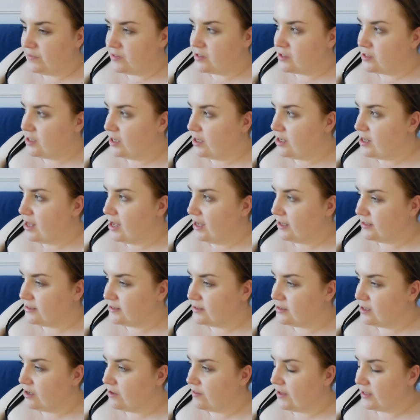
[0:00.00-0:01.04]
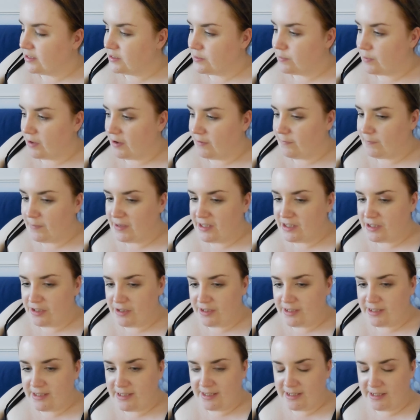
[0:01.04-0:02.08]
So that's what I've been
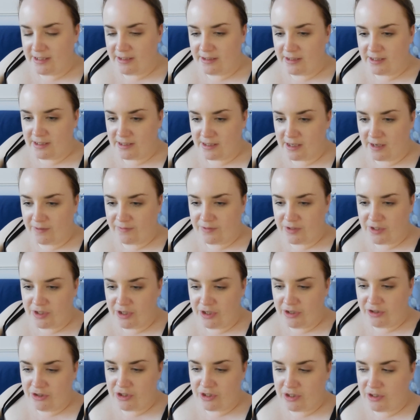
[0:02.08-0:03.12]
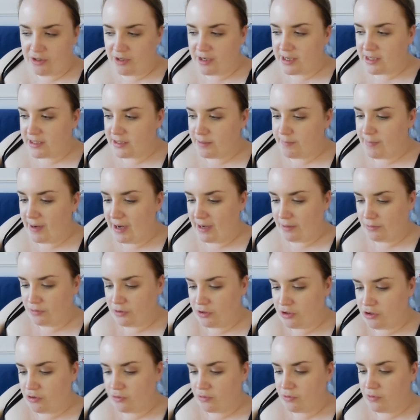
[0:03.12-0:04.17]
doing this afternoon, just doing some
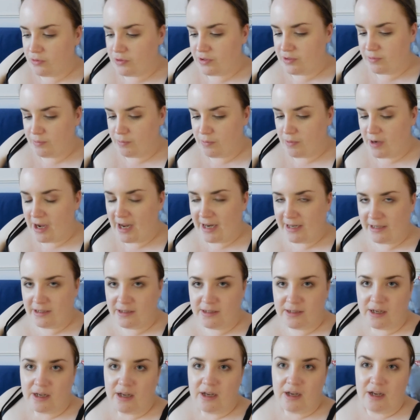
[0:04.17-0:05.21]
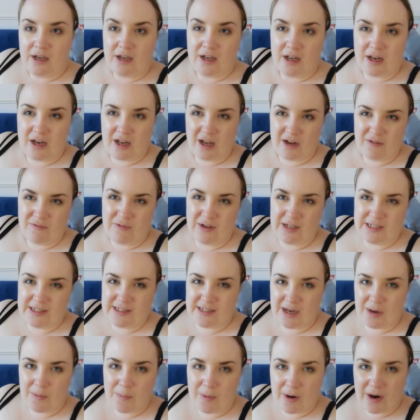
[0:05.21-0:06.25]
house chores and like
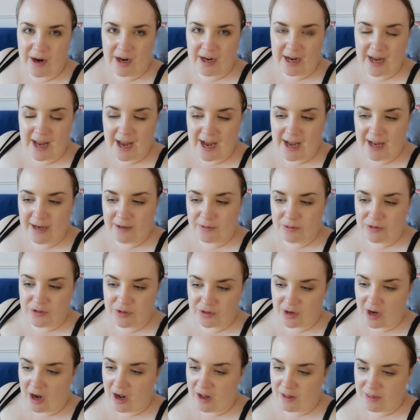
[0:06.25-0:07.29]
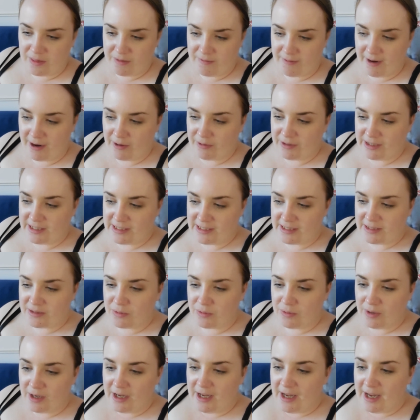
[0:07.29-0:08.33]
resting where I can. I took Arthur out on his
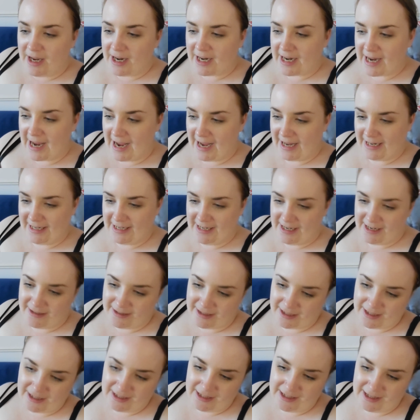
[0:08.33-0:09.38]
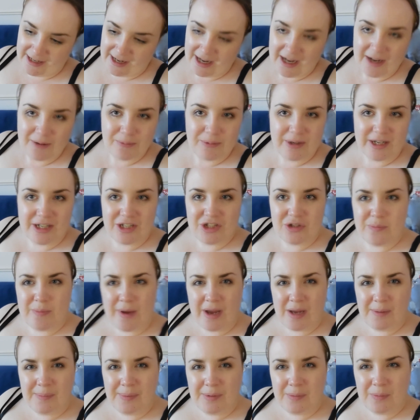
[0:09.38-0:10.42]
little cat lead earlier, which
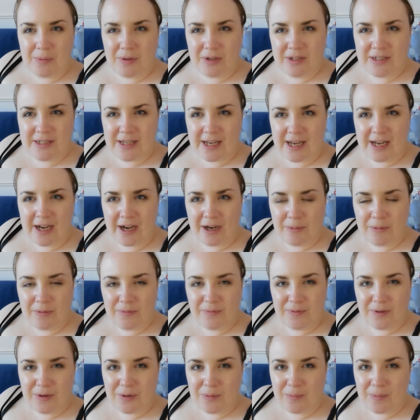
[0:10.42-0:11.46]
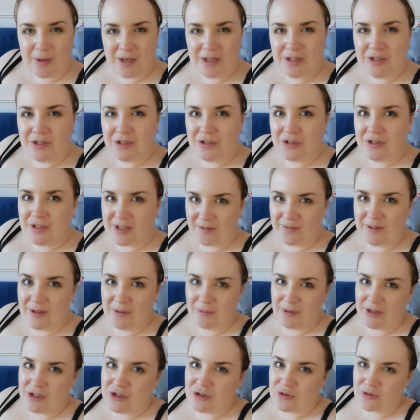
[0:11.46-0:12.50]
maybe one day I will film when
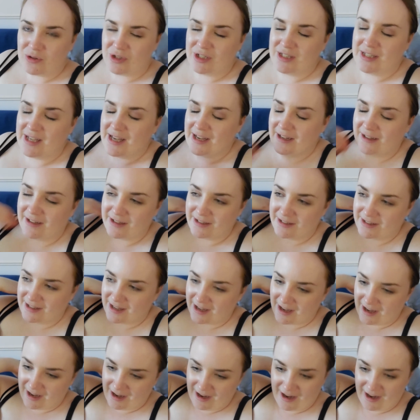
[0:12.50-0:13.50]
George is here, because